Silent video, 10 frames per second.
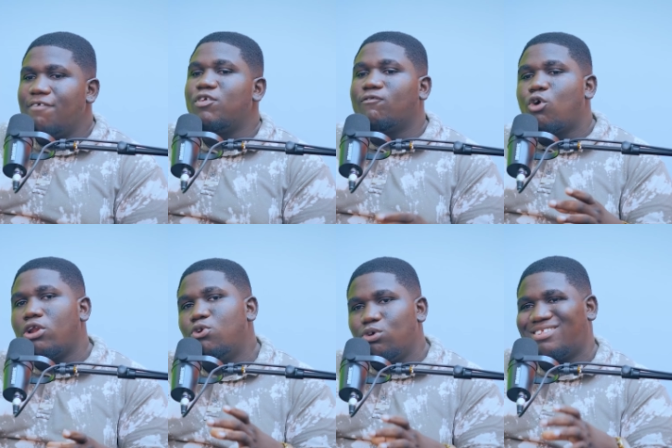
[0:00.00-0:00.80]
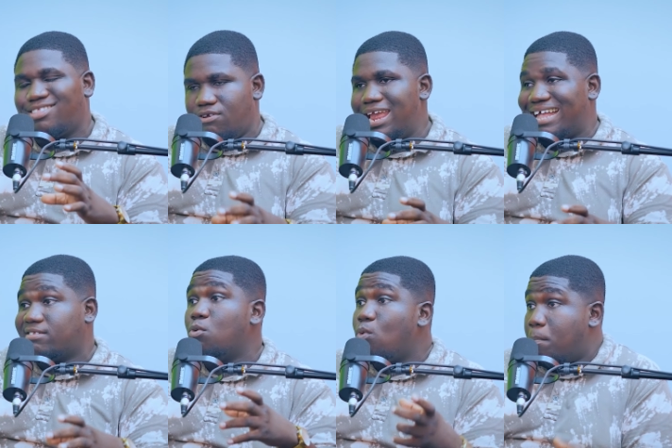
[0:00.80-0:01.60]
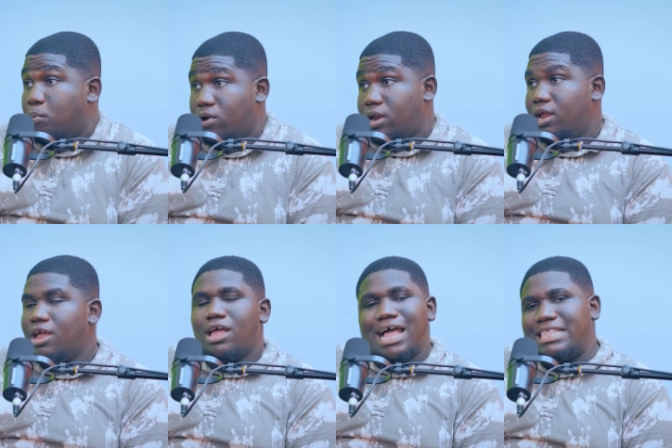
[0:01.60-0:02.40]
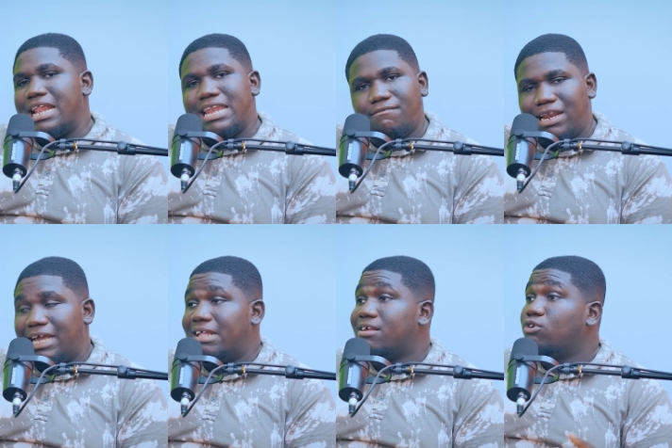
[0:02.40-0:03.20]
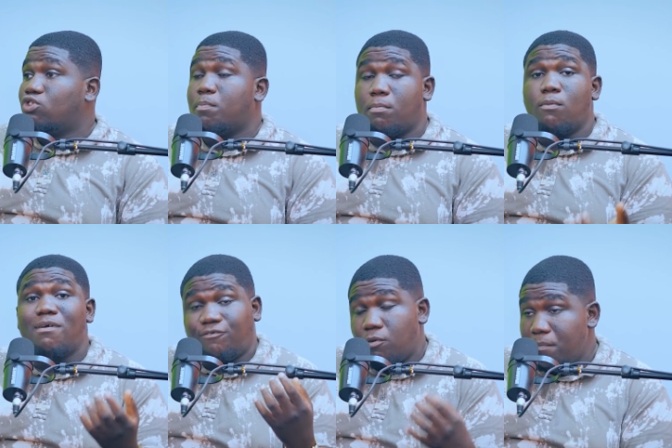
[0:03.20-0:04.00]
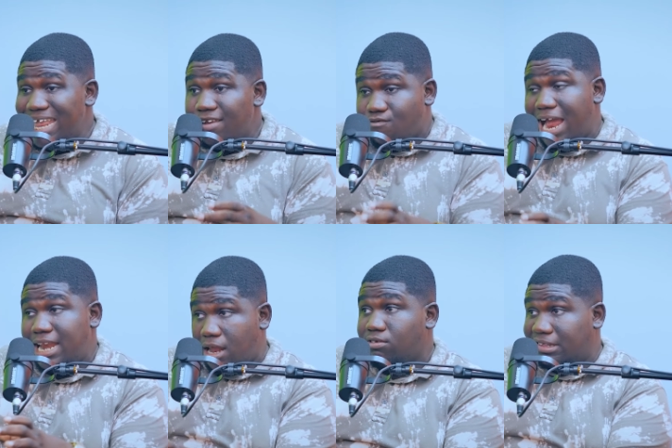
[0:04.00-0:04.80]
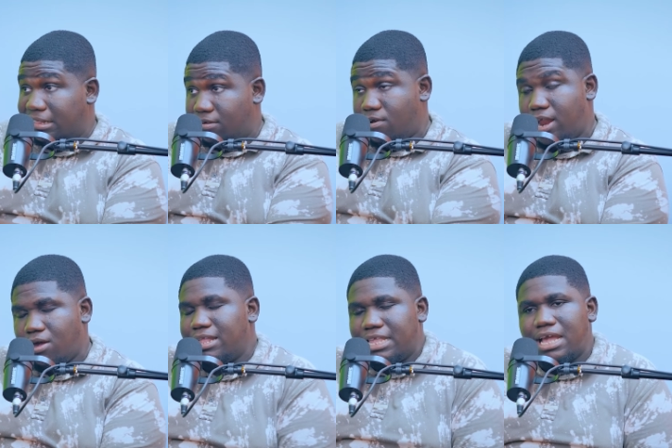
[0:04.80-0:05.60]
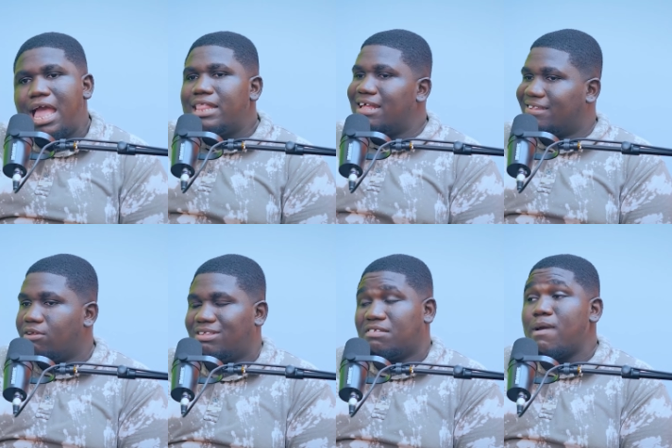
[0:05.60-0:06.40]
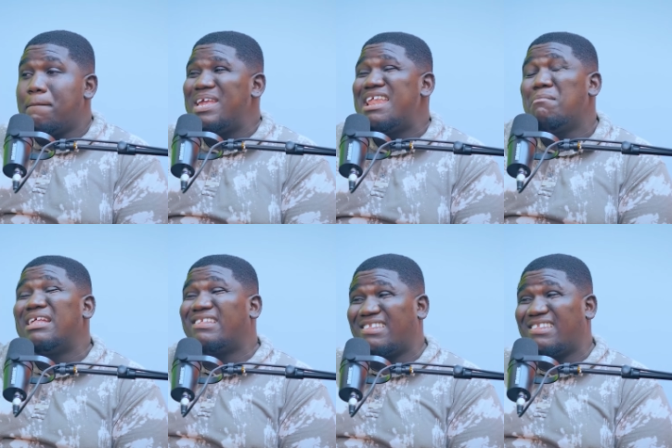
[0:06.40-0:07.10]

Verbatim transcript: if you've got those three as a weapon, I think the Denver Nuggets are unstoppable. But for me, right now, sitting right now, I think the Celtics might beat them in